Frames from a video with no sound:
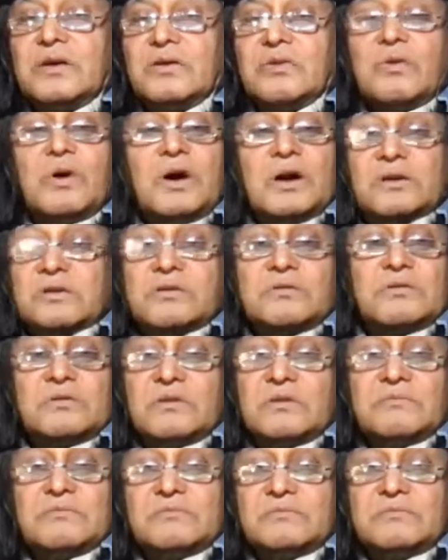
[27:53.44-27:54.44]
what
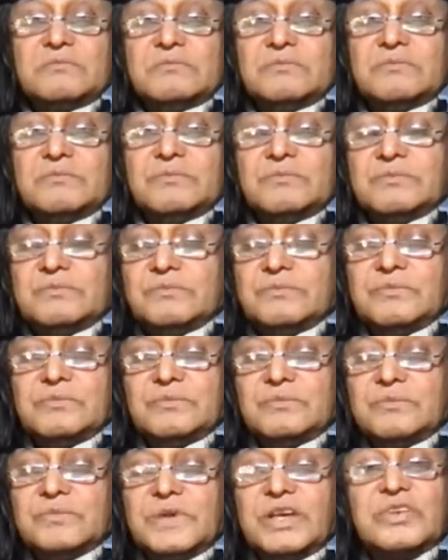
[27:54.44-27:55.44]

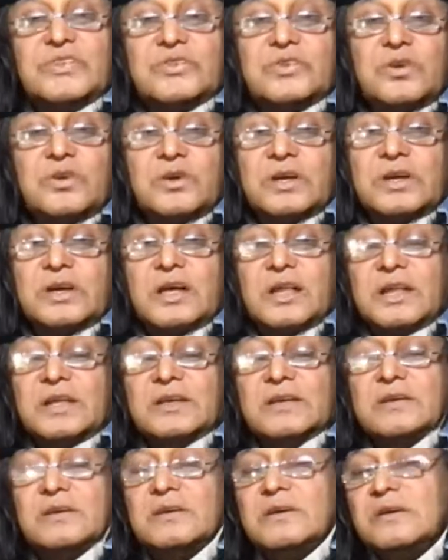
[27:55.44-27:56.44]

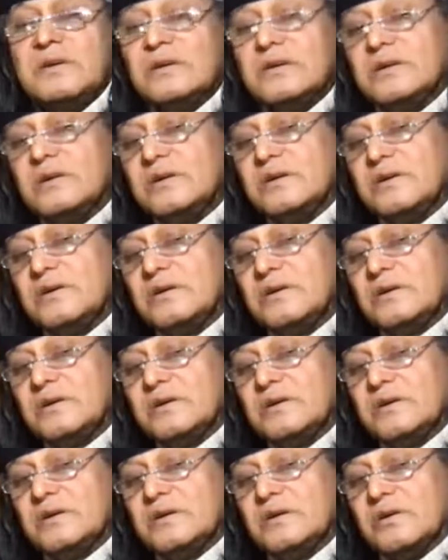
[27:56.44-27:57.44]
historically,
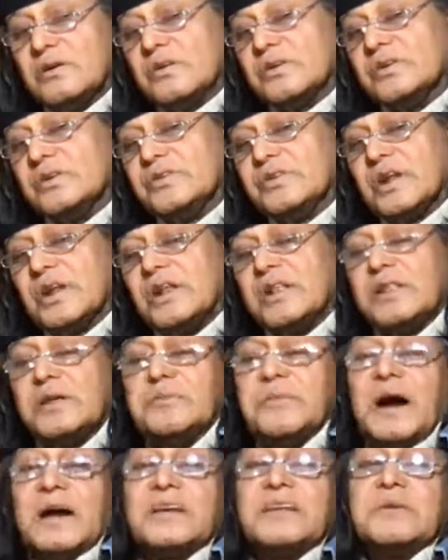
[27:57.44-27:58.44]
originally they
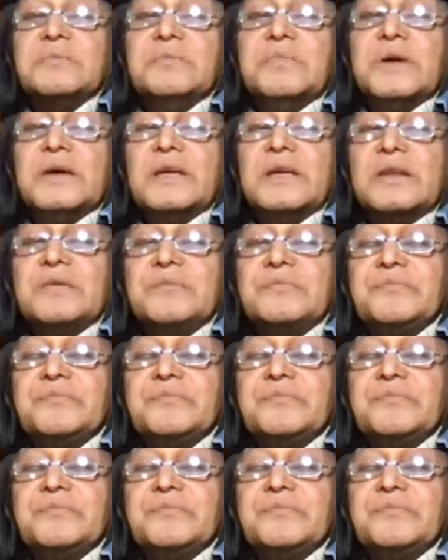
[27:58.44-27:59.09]
might have been.